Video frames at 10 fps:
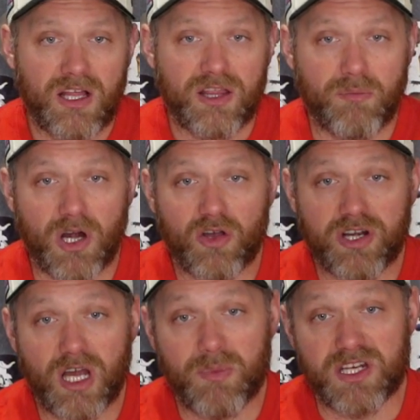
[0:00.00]
The barrel
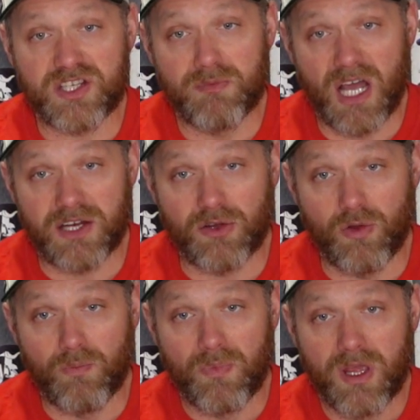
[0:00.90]
cannot be
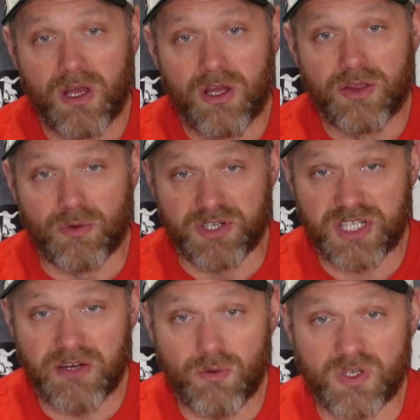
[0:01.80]
dismantled. The
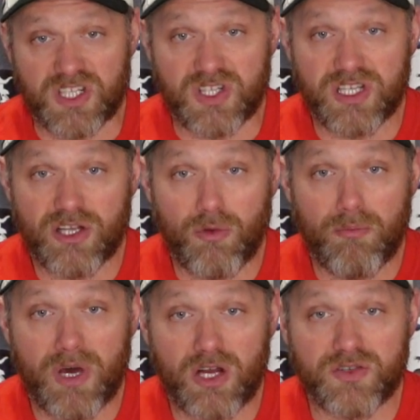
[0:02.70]
receiver was a single metal